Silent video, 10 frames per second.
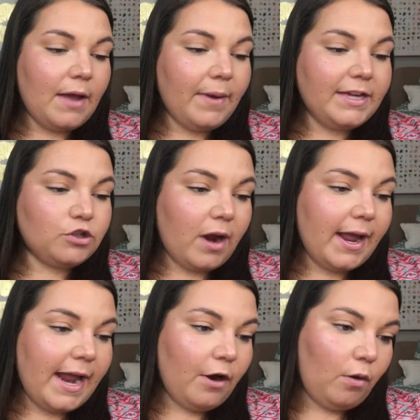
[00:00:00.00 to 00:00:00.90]
lightweight dry
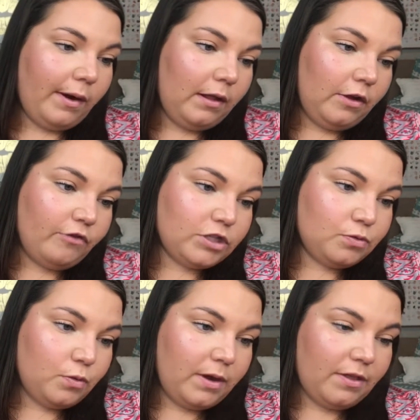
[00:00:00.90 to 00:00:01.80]
hair oil
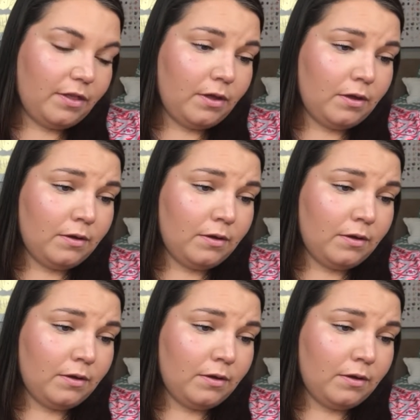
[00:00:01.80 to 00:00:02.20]
enriched with,